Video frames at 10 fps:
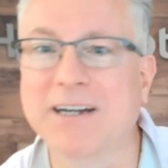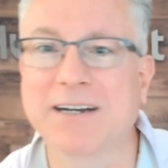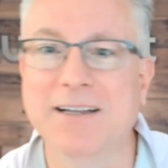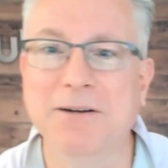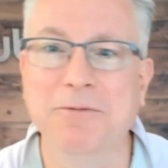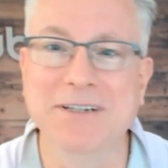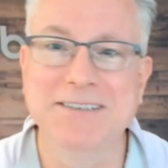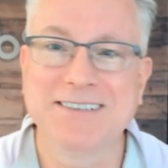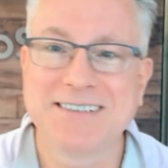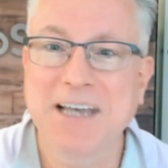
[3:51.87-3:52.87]
and then we
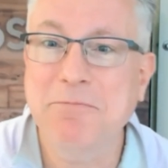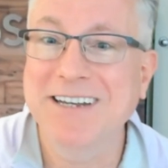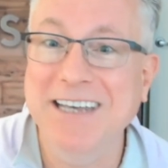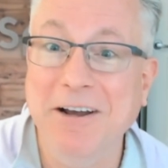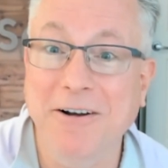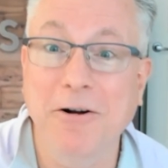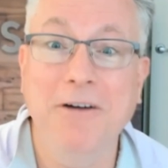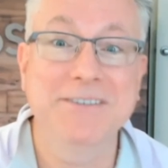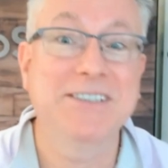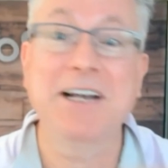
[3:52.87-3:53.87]
skipped a year, and all of
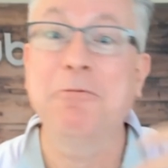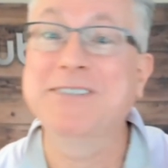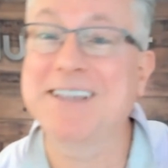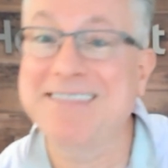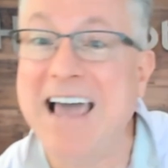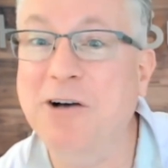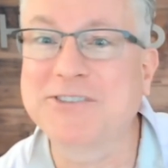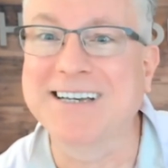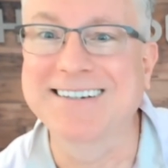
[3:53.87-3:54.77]
a sudden it was 1,000,